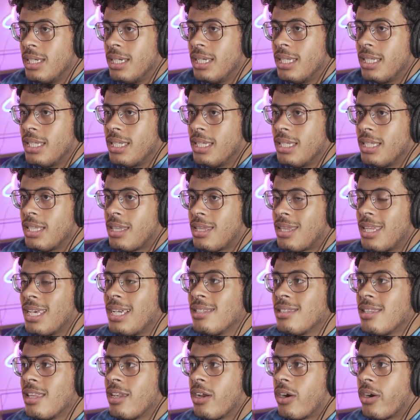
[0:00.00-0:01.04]
It,
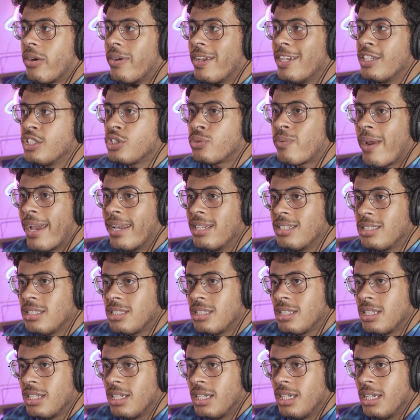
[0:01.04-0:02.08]
things that are entrenched,